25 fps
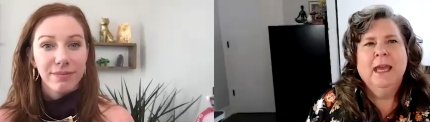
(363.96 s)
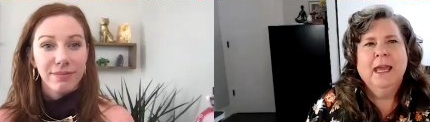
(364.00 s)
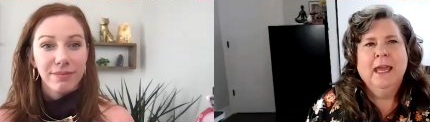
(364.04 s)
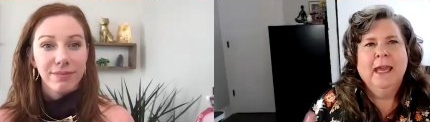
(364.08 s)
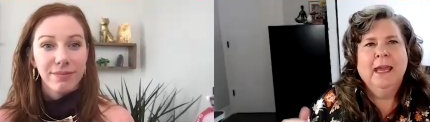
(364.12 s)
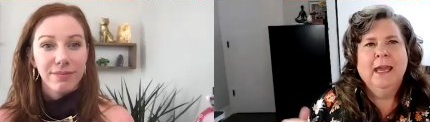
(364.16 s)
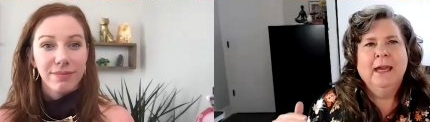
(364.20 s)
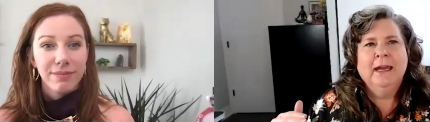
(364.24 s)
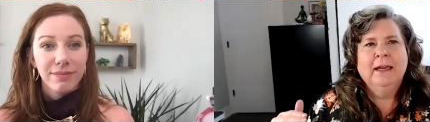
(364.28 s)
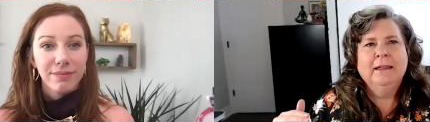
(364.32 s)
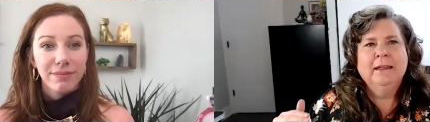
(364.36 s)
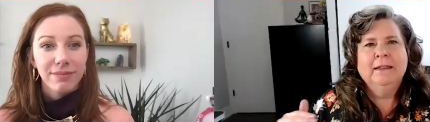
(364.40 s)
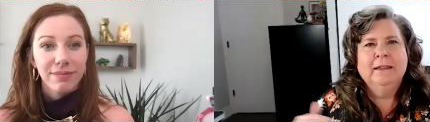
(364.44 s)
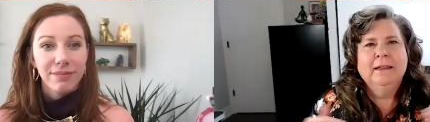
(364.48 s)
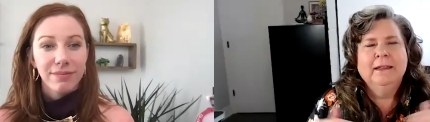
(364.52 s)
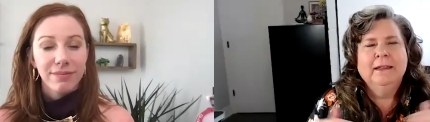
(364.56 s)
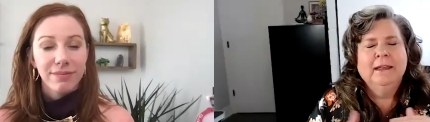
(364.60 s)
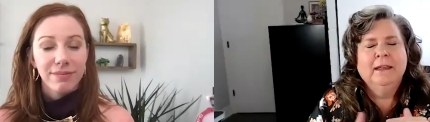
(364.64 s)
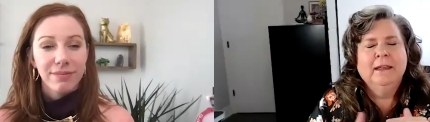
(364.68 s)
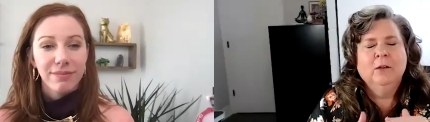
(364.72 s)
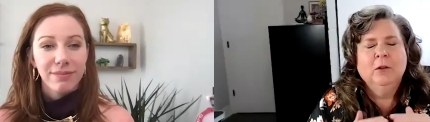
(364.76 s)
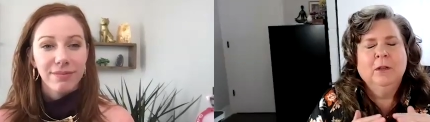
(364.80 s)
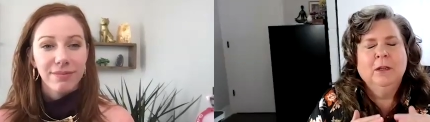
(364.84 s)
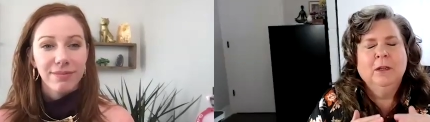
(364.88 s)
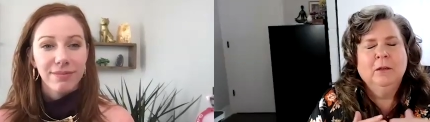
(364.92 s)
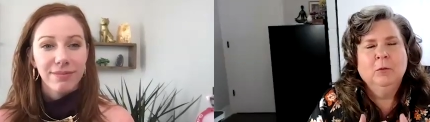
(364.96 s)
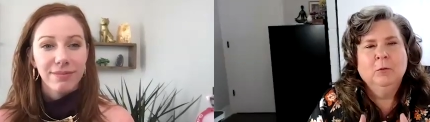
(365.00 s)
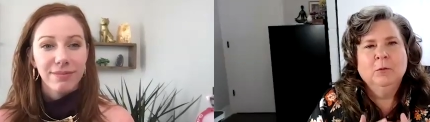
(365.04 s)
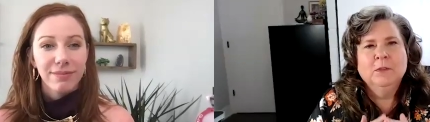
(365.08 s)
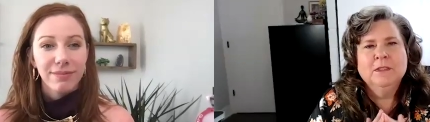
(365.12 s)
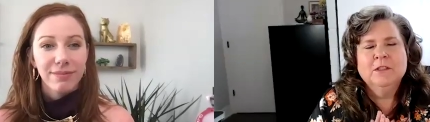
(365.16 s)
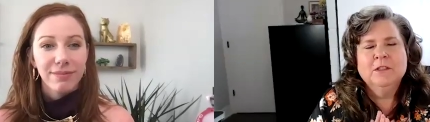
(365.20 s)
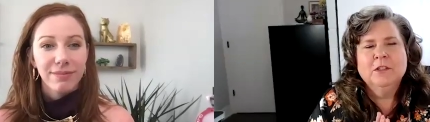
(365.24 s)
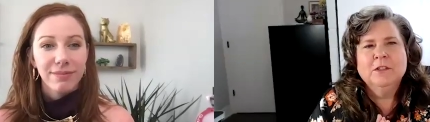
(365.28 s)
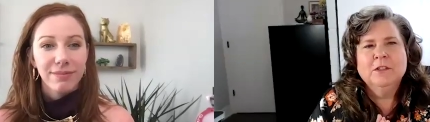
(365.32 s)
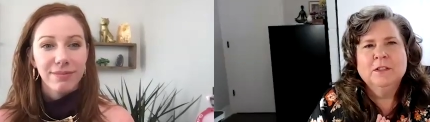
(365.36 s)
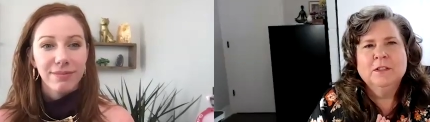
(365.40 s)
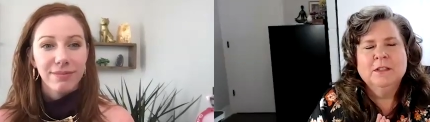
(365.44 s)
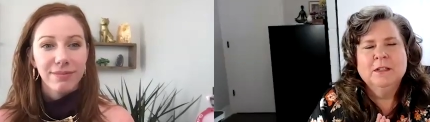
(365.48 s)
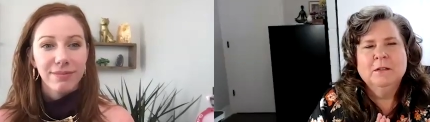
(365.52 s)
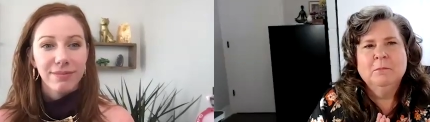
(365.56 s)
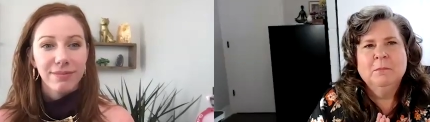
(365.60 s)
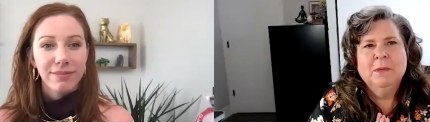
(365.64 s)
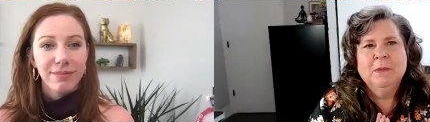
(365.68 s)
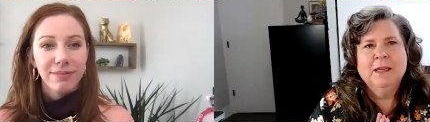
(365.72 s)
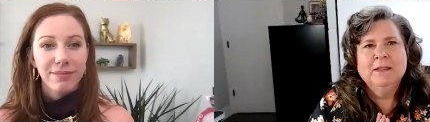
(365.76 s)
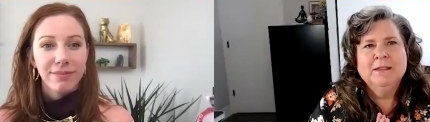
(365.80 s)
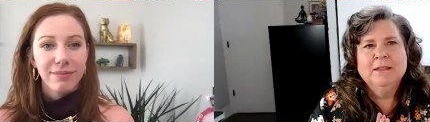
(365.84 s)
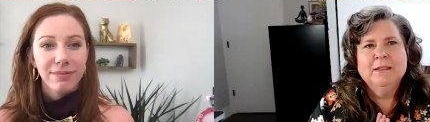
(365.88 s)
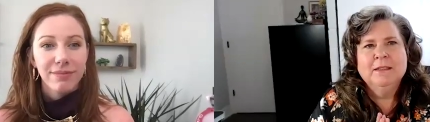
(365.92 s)
Speaker 1: And it, it was just an
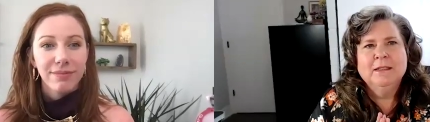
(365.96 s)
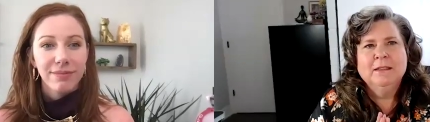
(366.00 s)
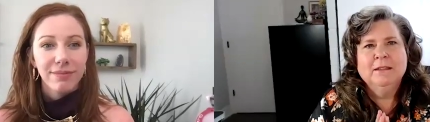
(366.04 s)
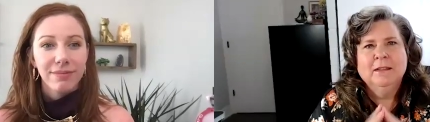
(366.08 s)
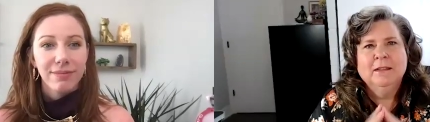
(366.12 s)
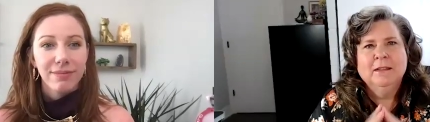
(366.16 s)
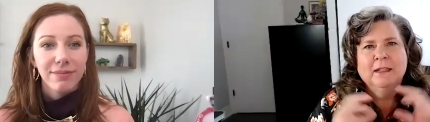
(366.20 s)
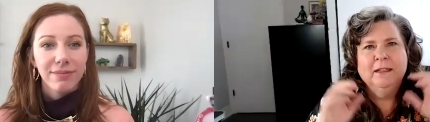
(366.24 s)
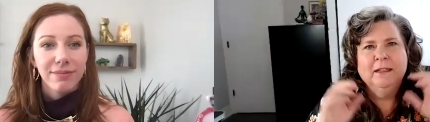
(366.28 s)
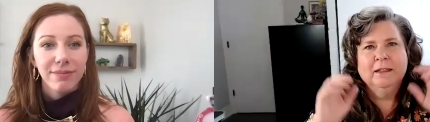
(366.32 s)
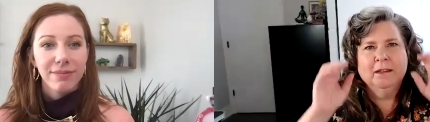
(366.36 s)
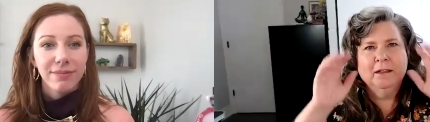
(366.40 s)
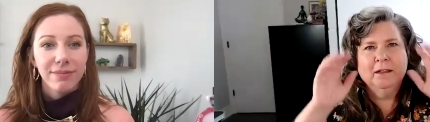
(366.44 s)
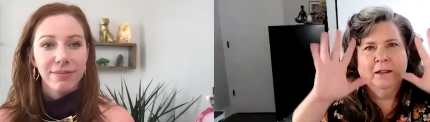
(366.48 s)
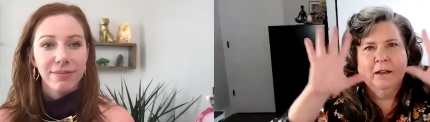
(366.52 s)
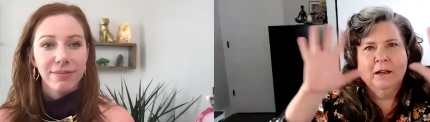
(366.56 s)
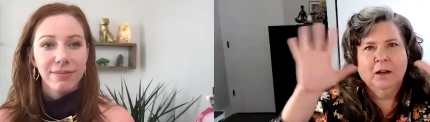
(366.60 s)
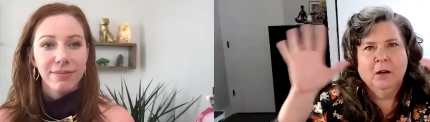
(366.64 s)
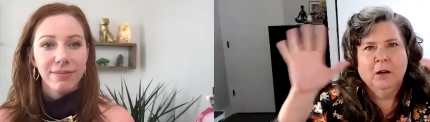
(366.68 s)
amazing, like,